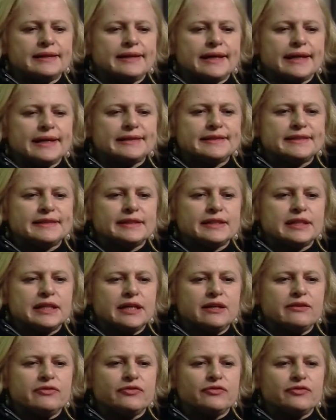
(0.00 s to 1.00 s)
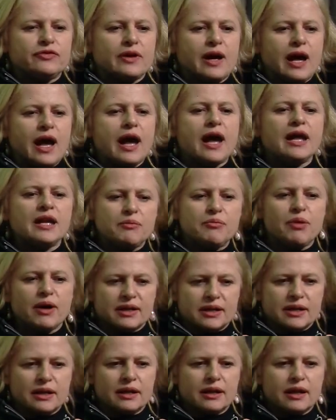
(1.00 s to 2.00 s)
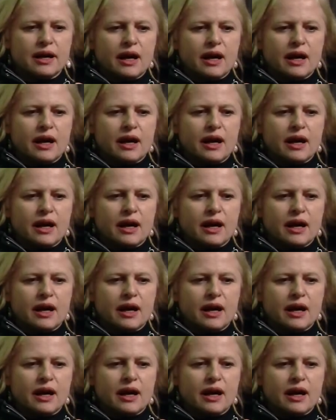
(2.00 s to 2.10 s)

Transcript: that if anybody